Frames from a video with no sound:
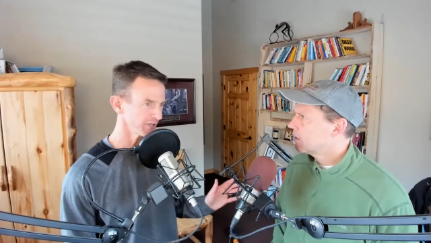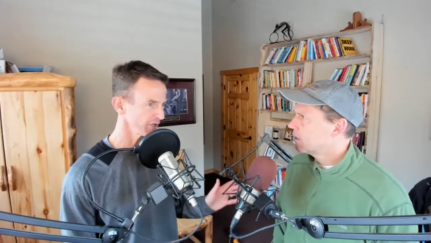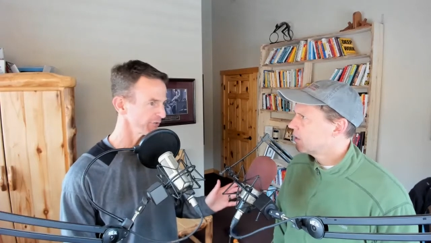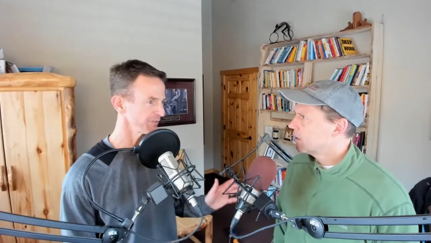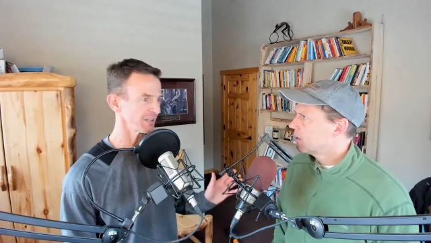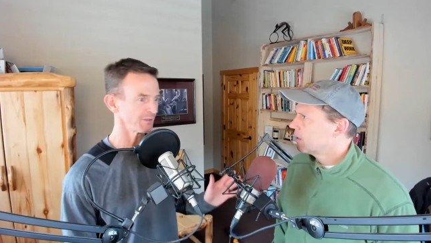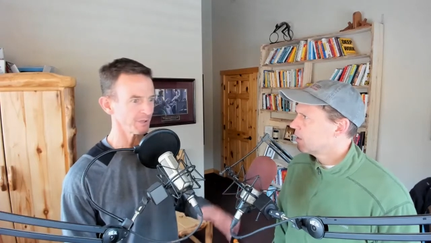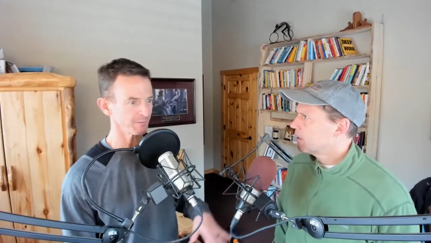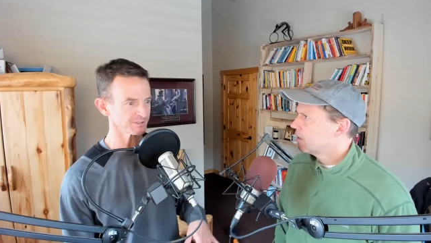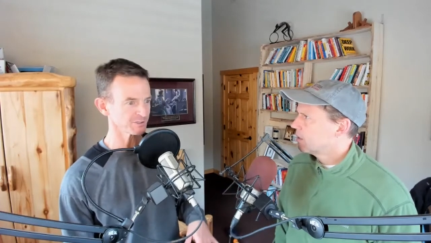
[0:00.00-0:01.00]
Speaker 1: COVID and the
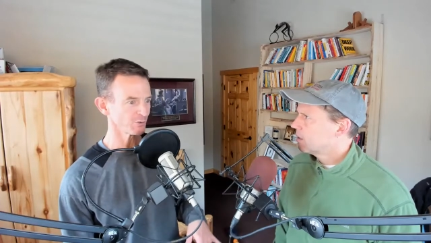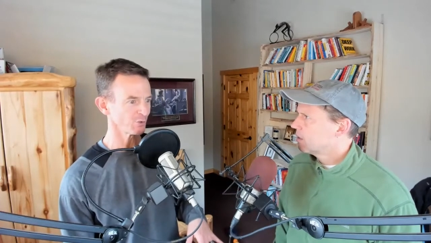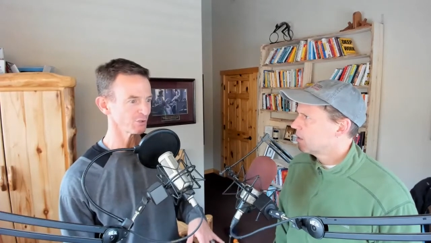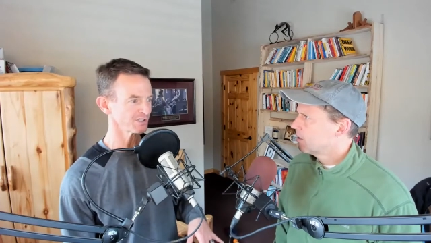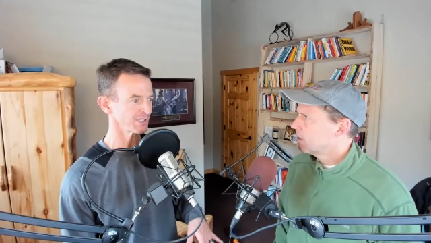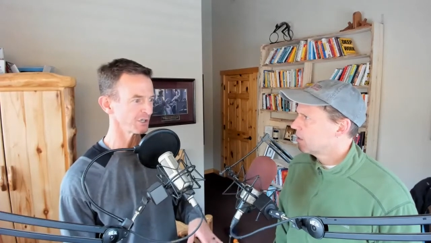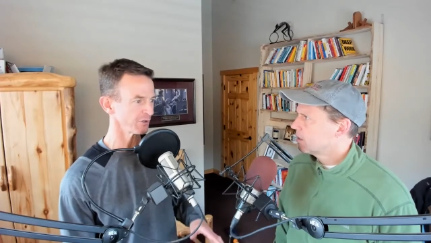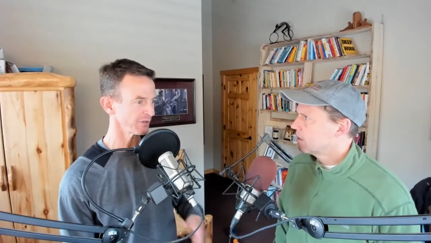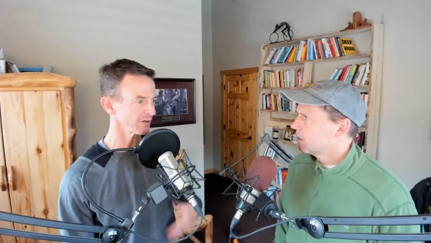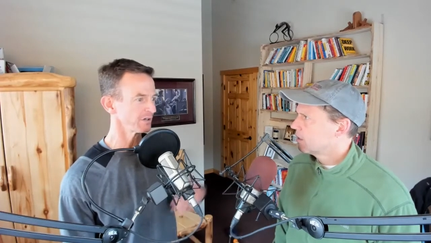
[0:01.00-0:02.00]
public schools, and you know
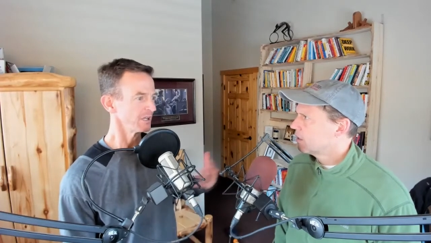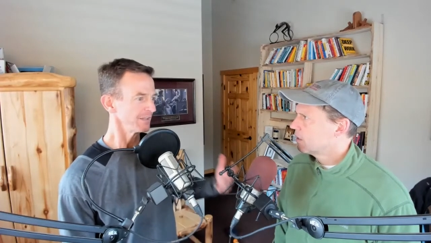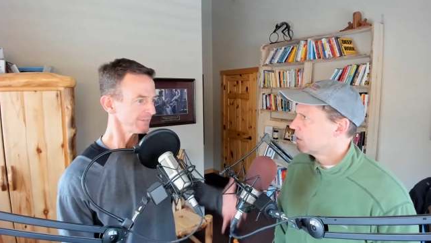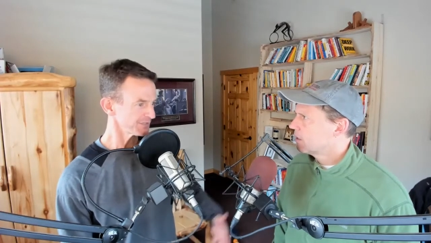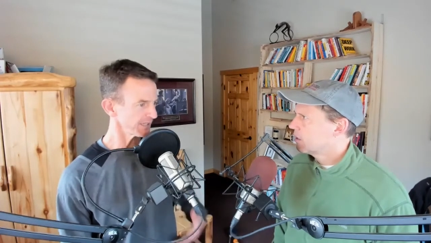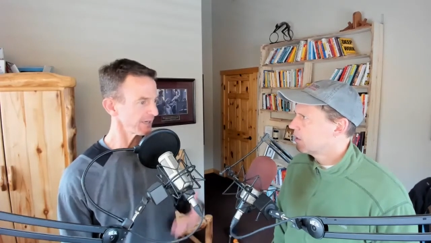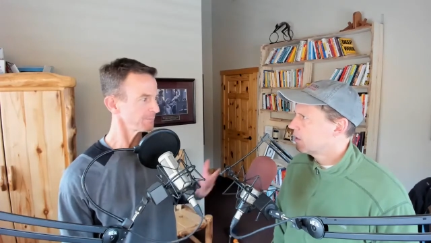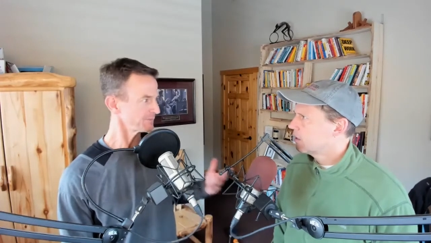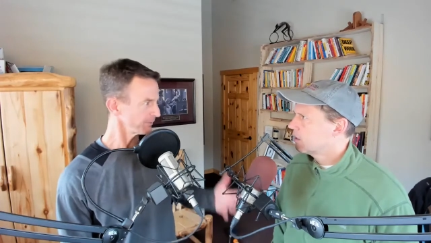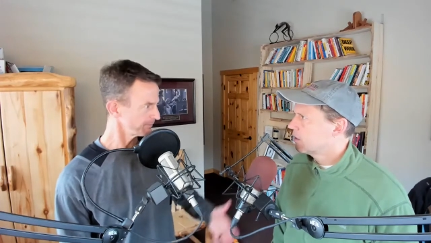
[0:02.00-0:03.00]
they're they're set up
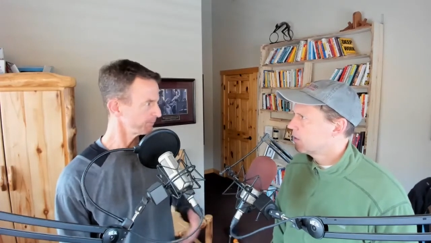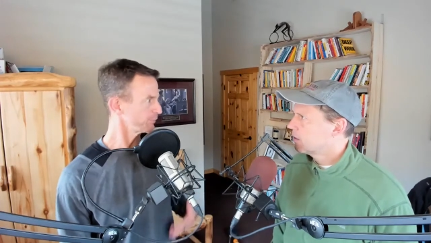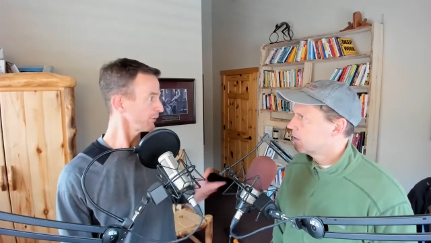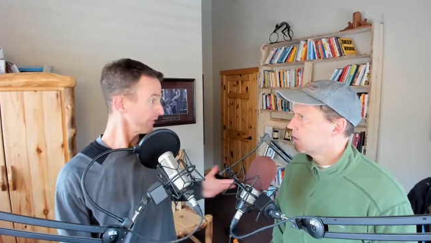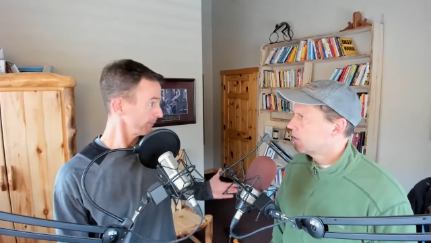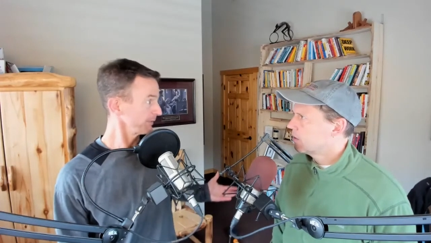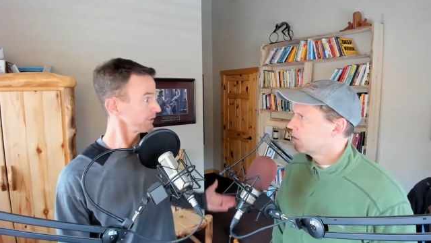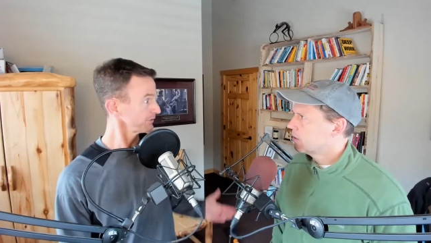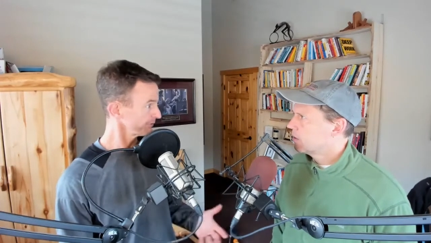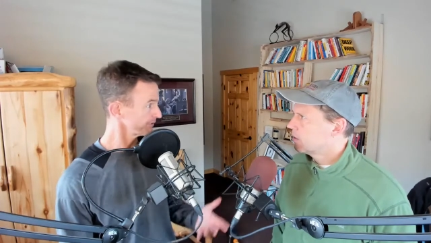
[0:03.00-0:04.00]
to provide
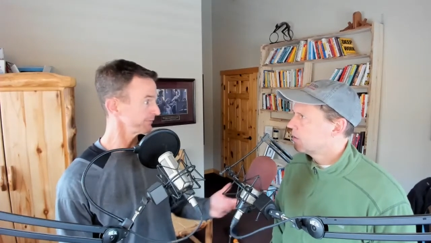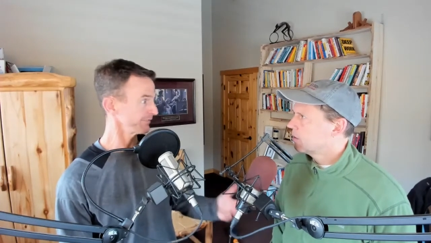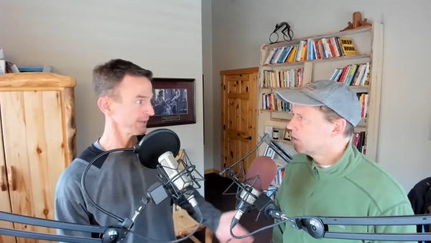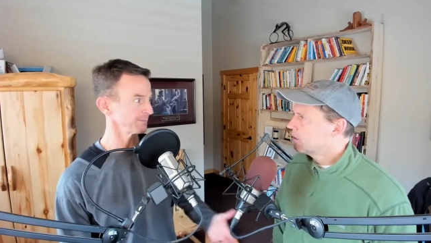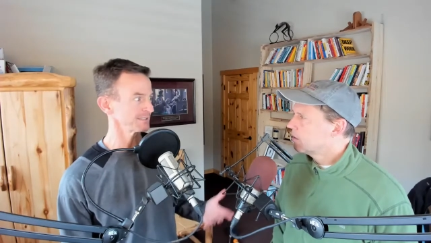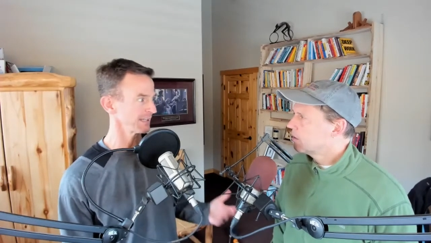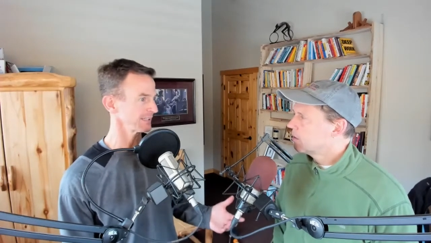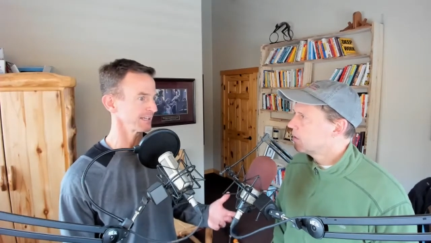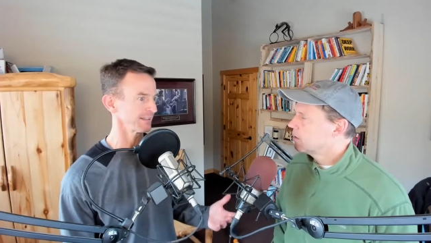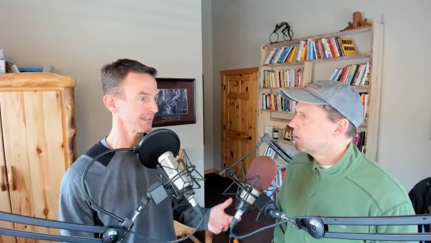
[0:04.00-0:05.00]
meals for some families and that
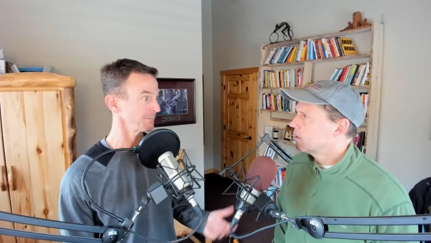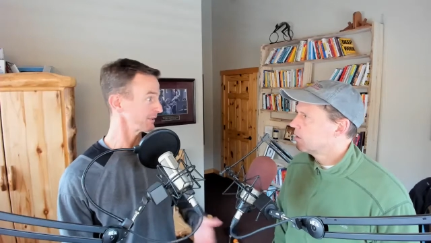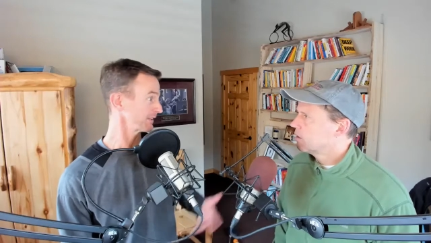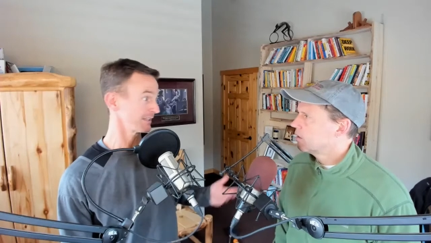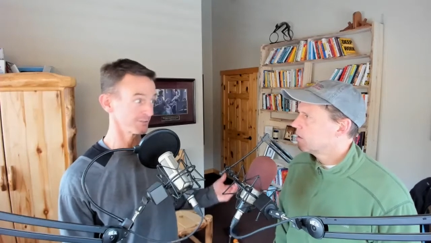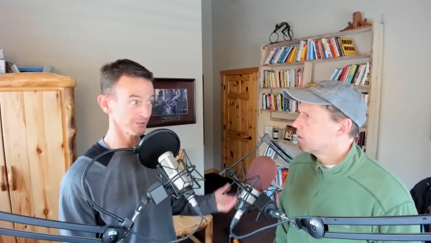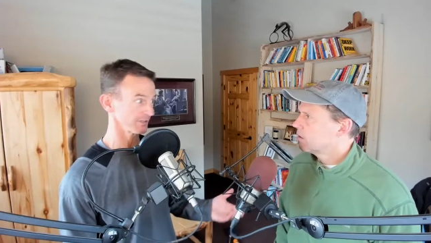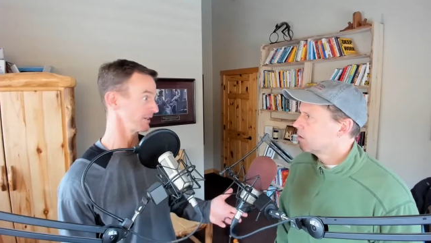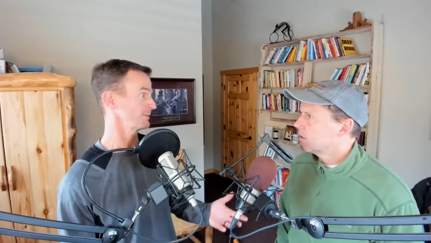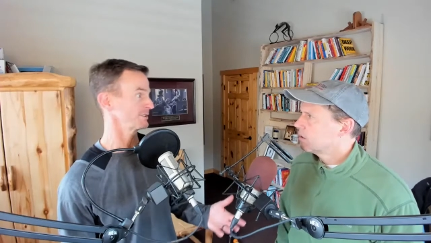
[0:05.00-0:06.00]
kind of thing, but the kids aren't
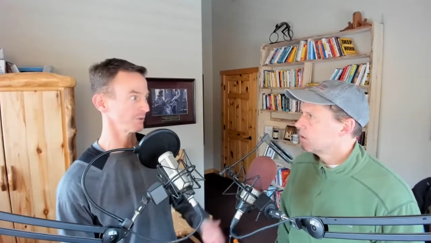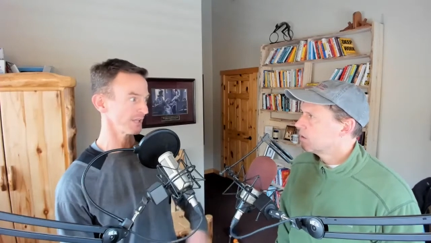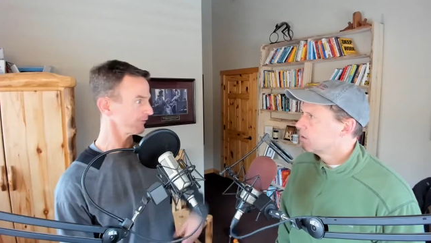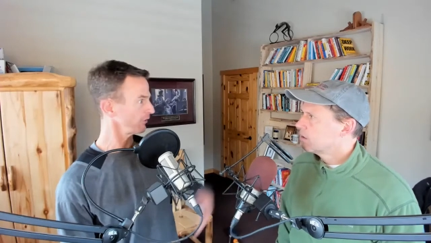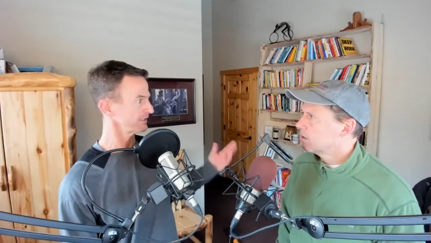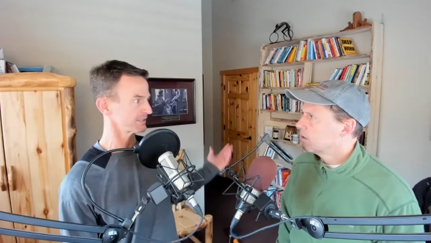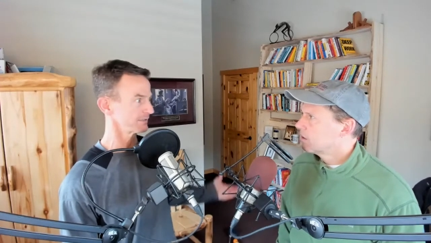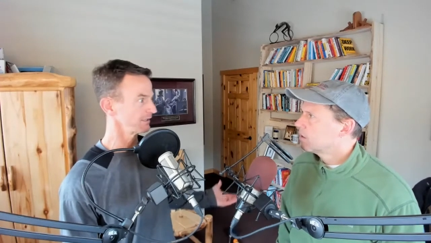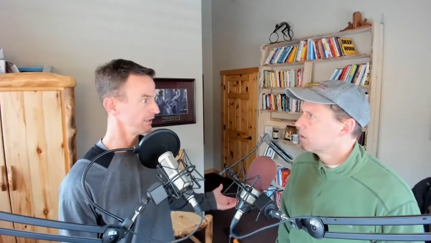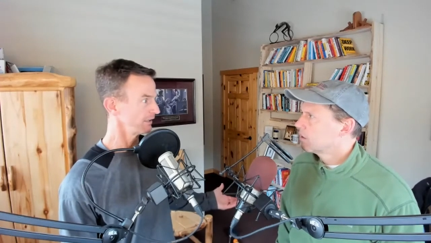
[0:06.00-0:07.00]
coming, so they have all this
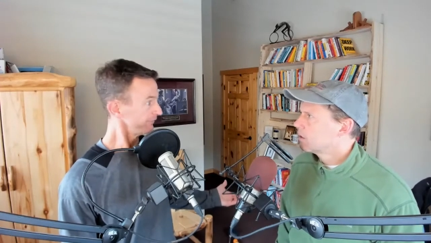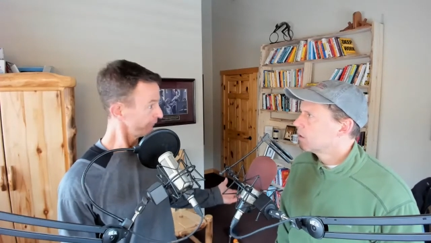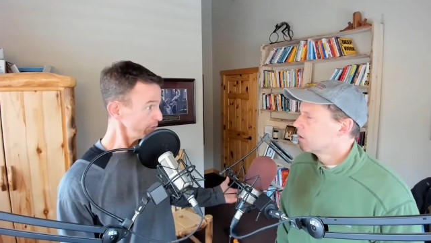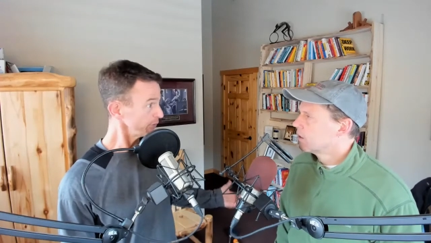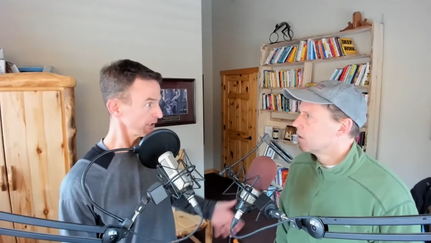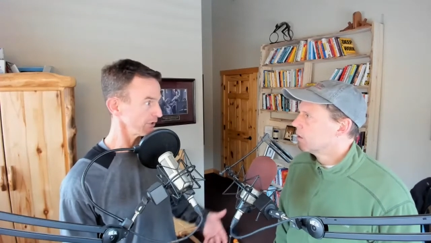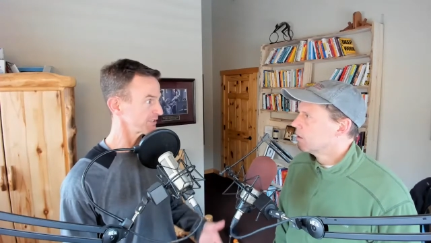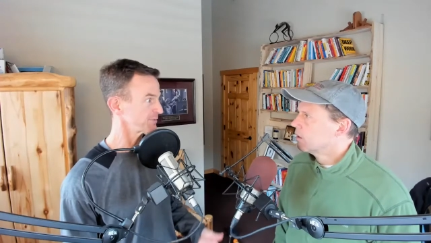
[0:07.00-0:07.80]
food and all this